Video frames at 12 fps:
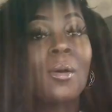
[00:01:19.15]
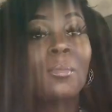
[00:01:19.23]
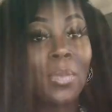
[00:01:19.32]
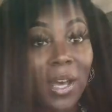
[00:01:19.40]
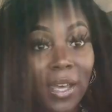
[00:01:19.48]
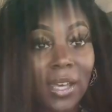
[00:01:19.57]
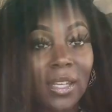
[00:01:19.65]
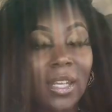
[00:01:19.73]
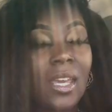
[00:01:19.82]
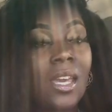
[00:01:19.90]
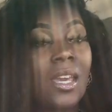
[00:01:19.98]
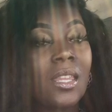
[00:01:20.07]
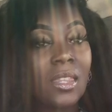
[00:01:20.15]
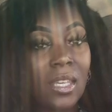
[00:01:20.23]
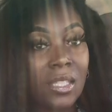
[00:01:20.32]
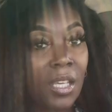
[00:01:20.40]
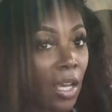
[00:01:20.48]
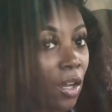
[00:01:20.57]
But
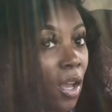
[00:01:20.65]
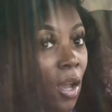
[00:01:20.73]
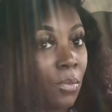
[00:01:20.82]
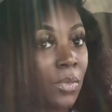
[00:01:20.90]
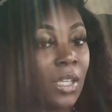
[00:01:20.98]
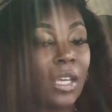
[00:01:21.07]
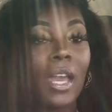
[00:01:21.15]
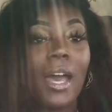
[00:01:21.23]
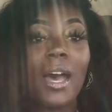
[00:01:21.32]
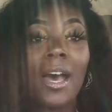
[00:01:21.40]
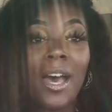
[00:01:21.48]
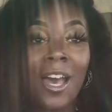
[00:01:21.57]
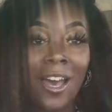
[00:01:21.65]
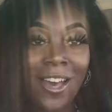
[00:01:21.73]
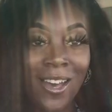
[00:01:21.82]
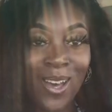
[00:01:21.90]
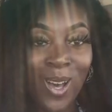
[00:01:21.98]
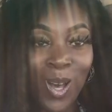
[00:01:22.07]
this hair company,
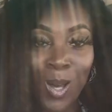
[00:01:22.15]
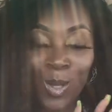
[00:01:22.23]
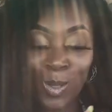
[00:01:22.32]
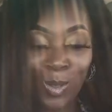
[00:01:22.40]
I,